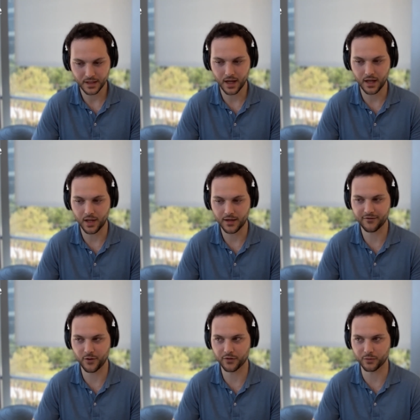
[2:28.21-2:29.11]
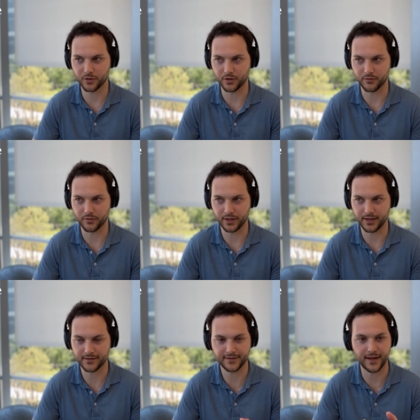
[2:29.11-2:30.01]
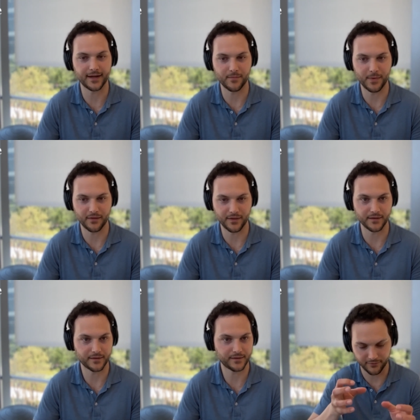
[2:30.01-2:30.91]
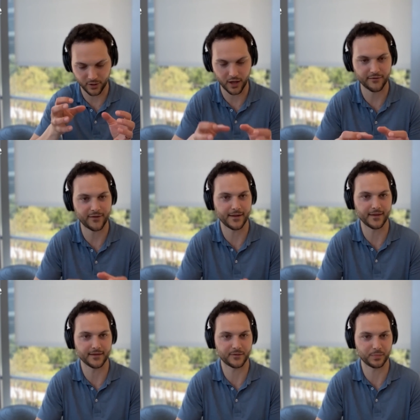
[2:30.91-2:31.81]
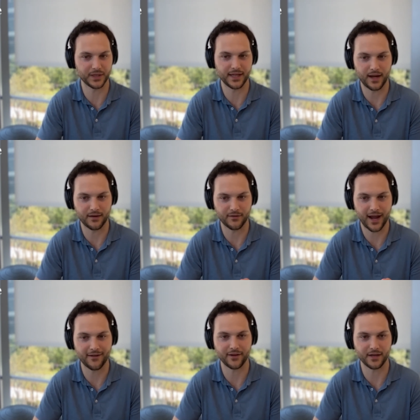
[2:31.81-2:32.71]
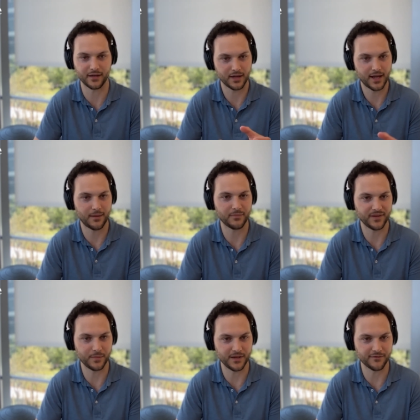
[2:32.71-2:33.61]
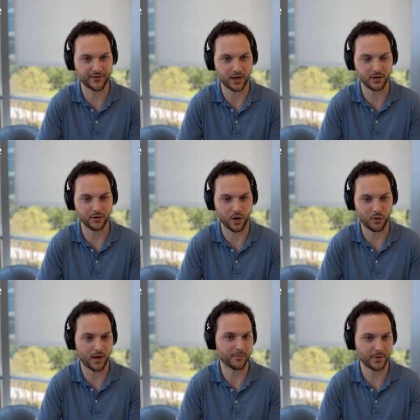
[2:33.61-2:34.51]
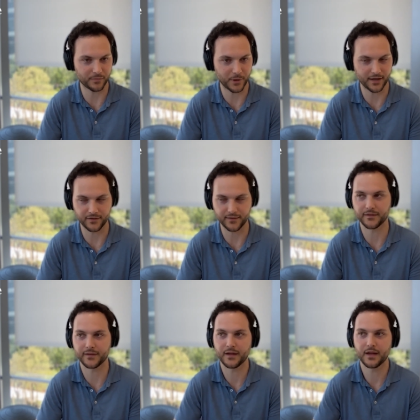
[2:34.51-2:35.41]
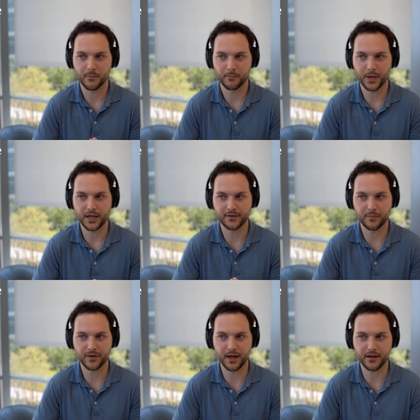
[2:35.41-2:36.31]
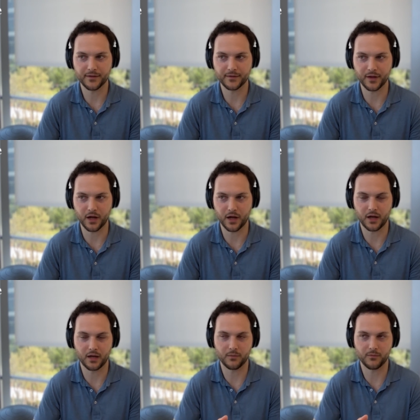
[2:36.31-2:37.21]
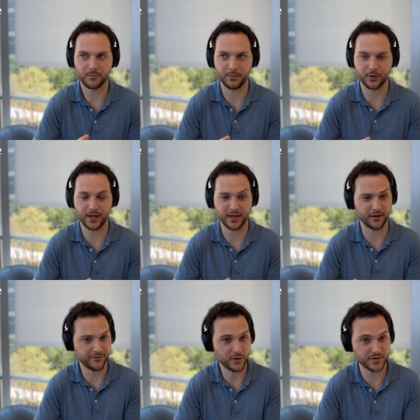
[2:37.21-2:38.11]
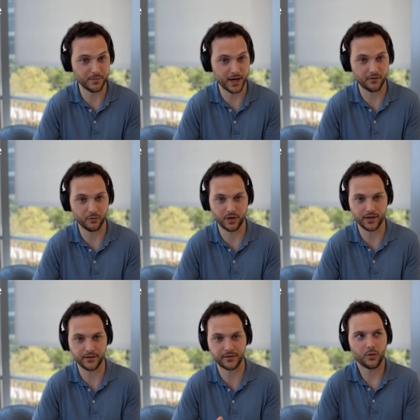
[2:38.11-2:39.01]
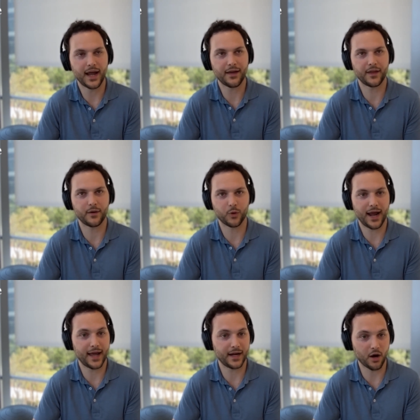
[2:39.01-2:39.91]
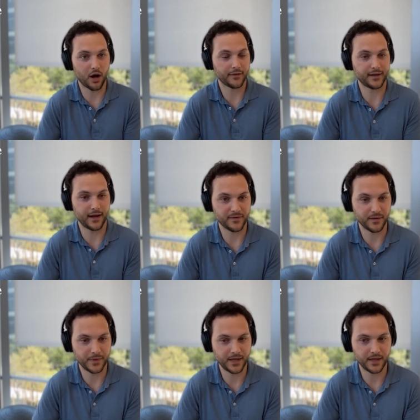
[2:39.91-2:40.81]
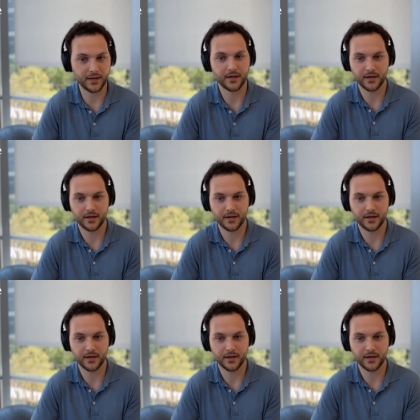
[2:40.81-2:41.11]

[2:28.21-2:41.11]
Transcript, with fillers: a lot of folks were really excited about this codifying this split and having MCP follow OAuth best practices. But something I saw people getting confused about was now that we're adding auth to MCP,